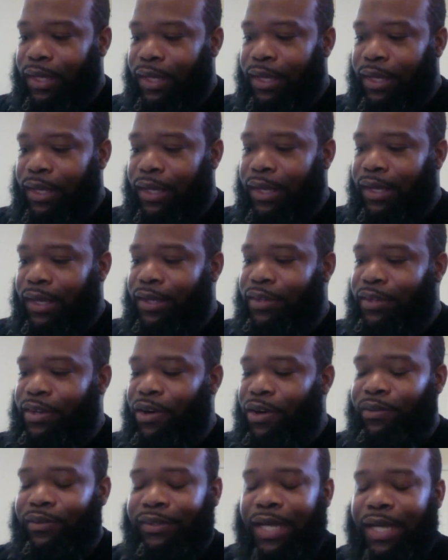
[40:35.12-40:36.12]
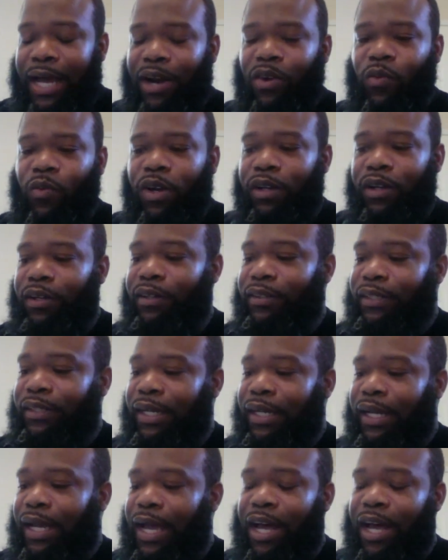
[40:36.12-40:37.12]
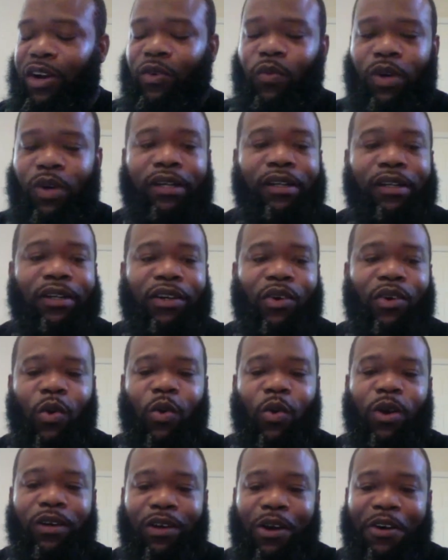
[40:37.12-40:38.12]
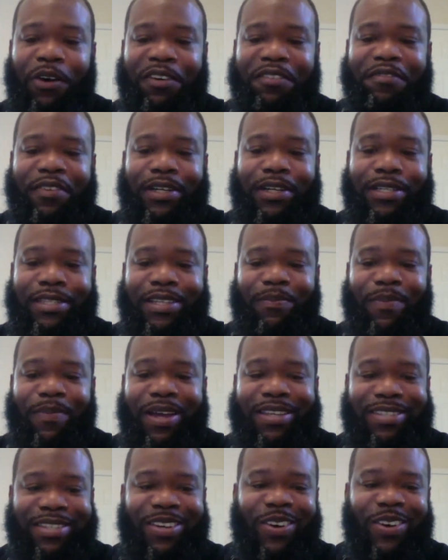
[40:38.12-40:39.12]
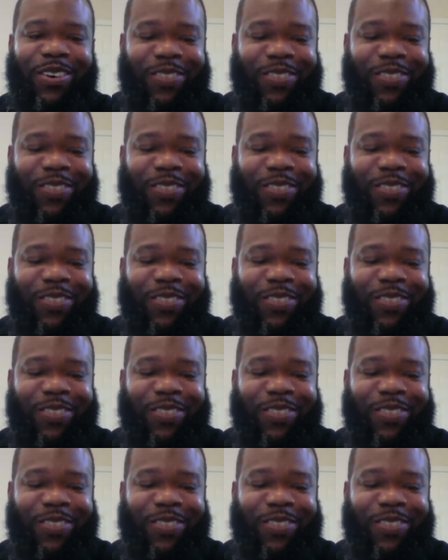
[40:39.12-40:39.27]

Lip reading: I don't want to hoard all the fun to myself.